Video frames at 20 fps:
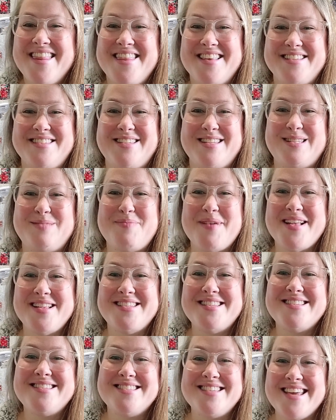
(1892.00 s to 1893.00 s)
The
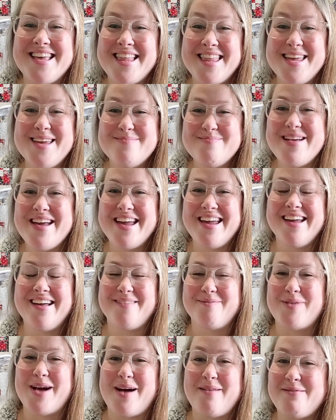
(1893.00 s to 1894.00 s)
suspense is killing me.
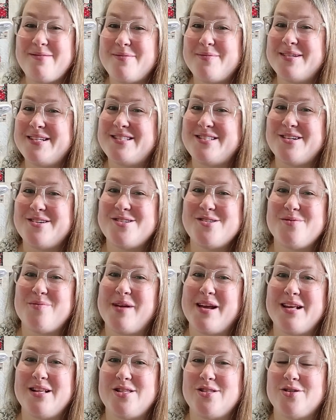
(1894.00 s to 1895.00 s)
I'll probably search
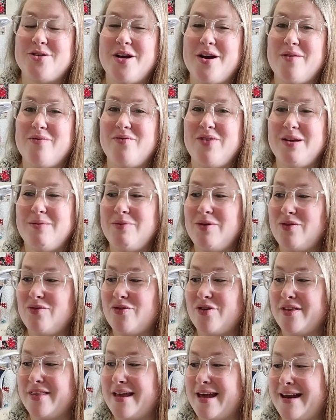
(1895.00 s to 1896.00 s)
my Instagram feed
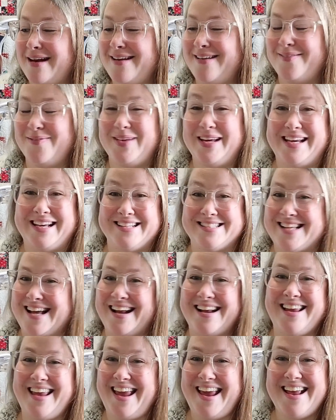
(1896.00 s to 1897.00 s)
before then because
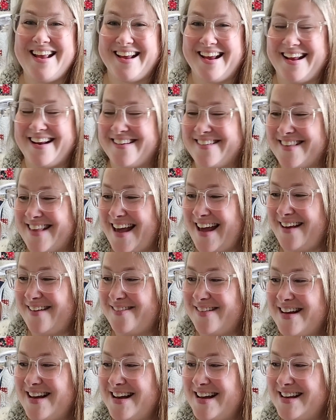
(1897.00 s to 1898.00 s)
I can't handle that.
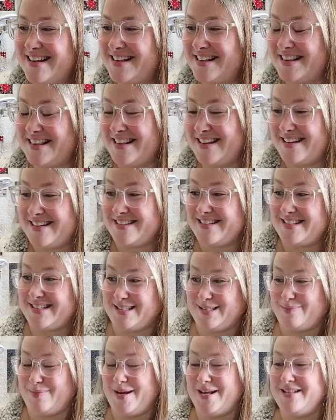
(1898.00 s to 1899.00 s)
The
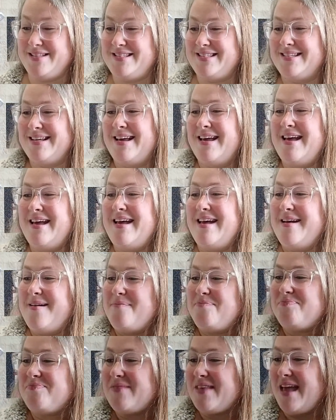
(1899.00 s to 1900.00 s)
suspense.
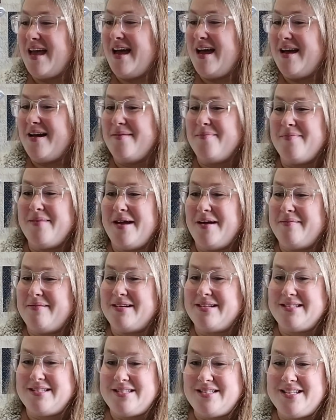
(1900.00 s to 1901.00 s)

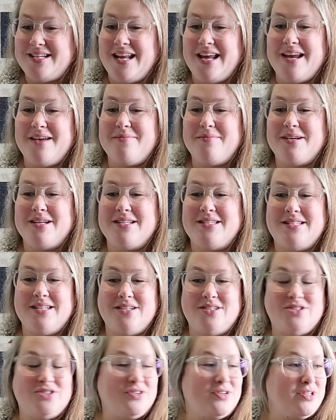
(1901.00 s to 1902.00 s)
Today I'm gonna
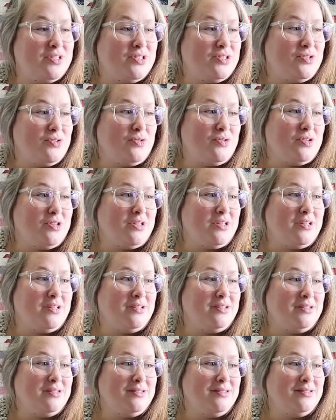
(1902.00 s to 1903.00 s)
stitch during
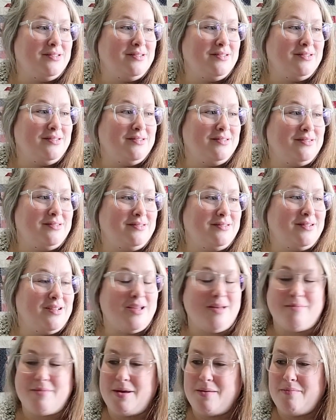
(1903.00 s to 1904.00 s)
school
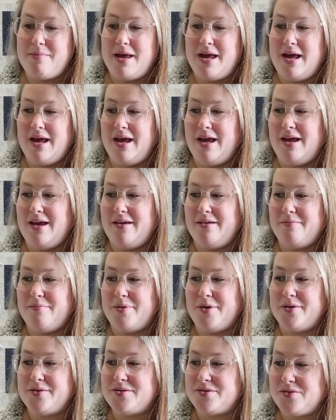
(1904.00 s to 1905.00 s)
on my May
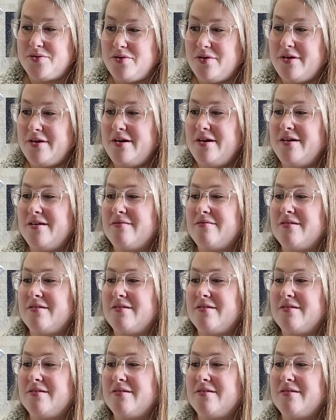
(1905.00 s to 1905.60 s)
Prairie Schooler.